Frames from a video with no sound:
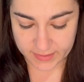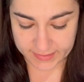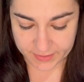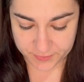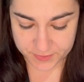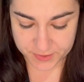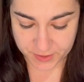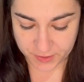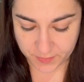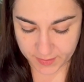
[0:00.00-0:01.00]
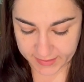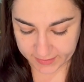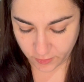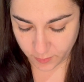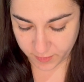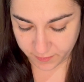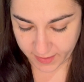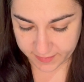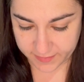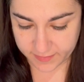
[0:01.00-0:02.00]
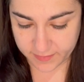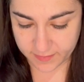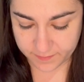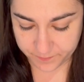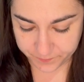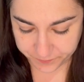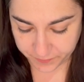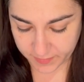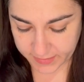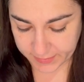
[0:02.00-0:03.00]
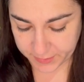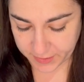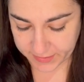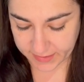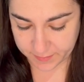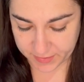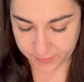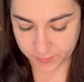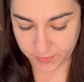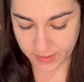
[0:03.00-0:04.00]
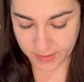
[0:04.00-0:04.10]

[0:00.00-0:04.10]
So 2 is a common factor, so it goes in the middle.